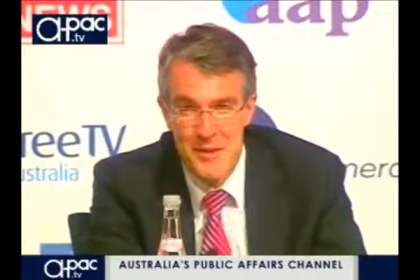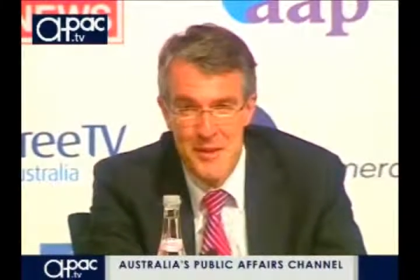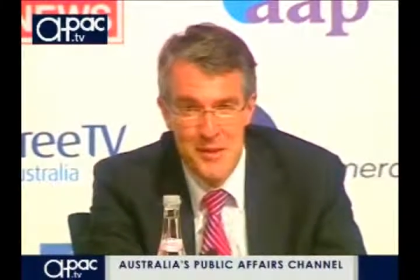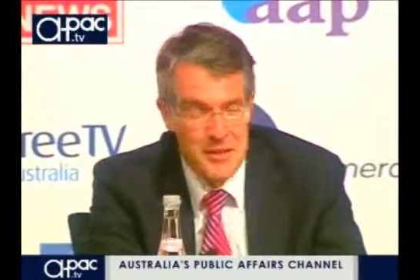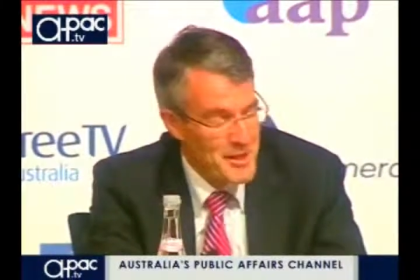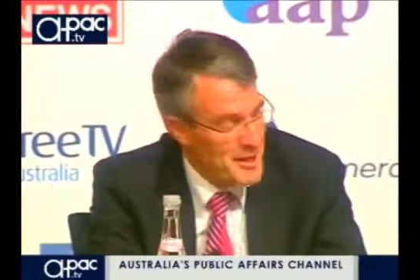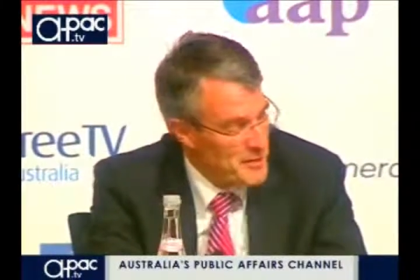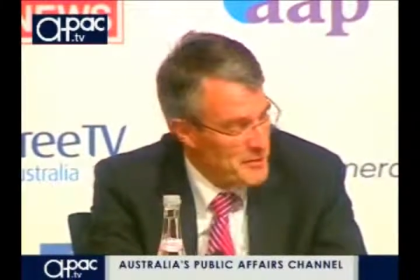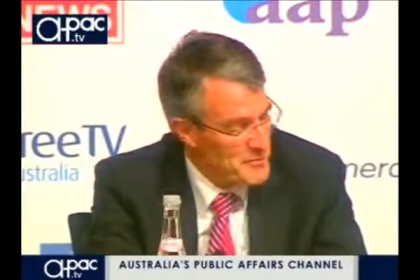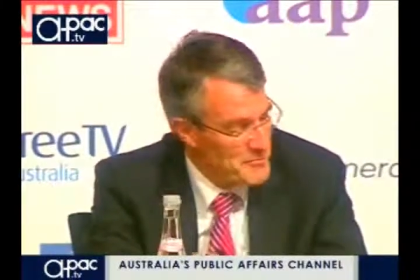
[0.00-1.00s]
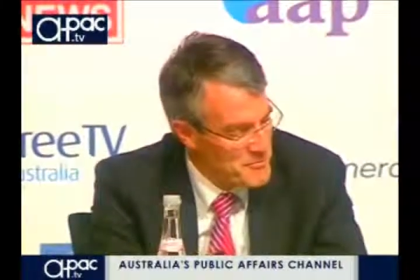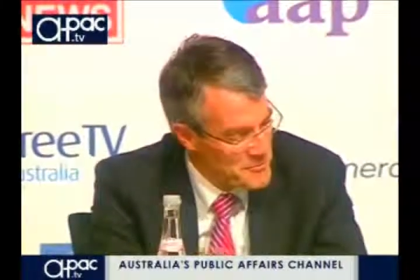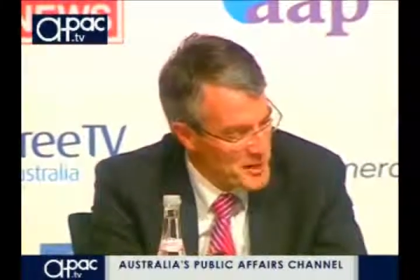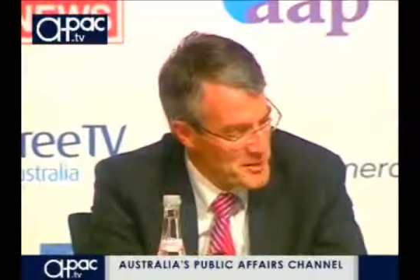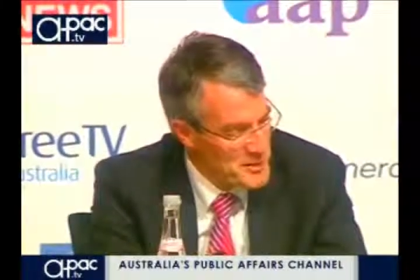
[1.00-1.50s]
because I argued
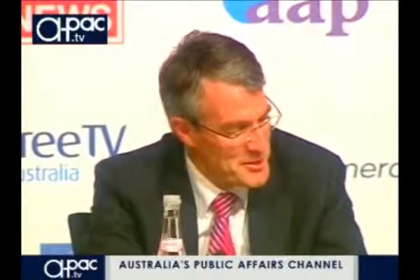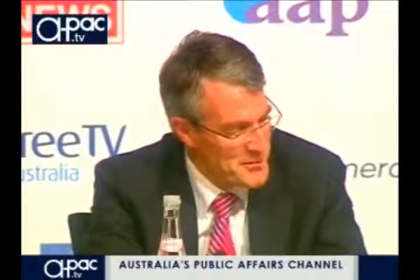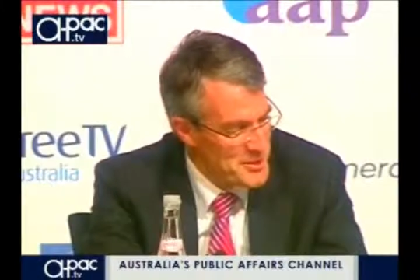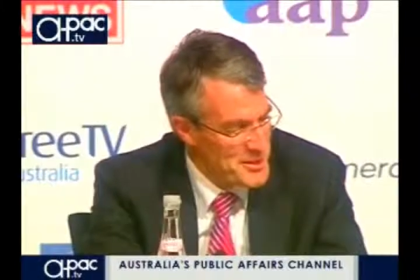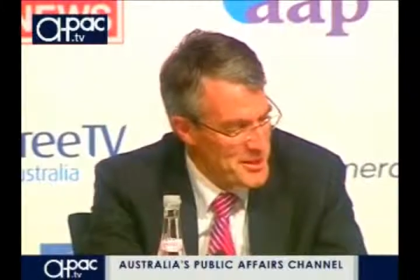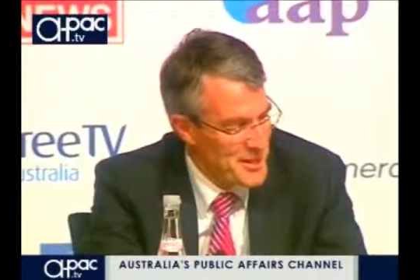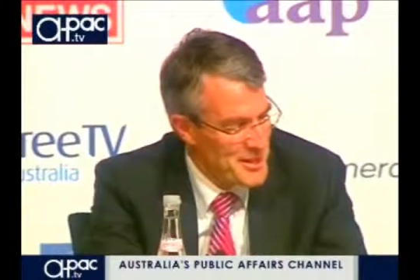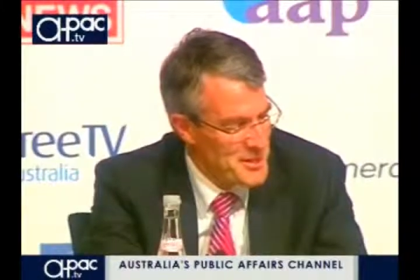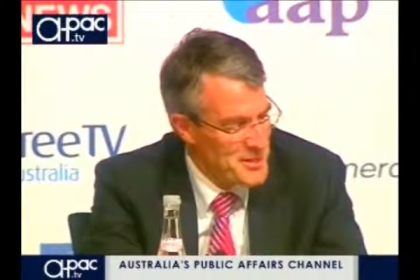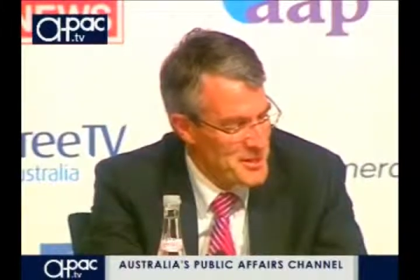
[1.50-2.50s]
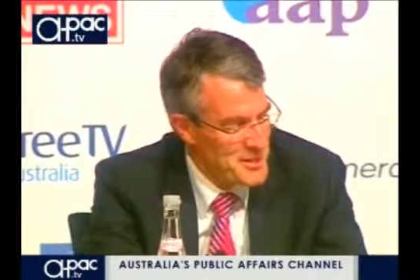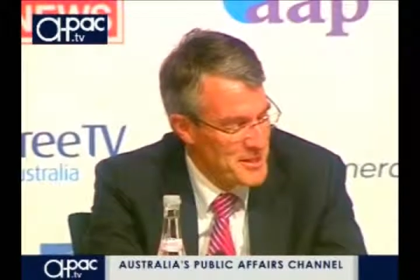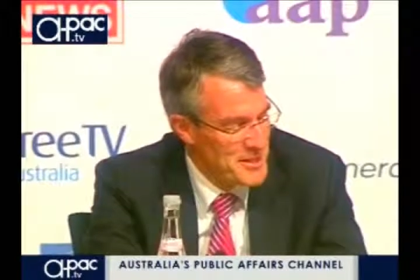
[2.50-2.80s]
dozens of these cases,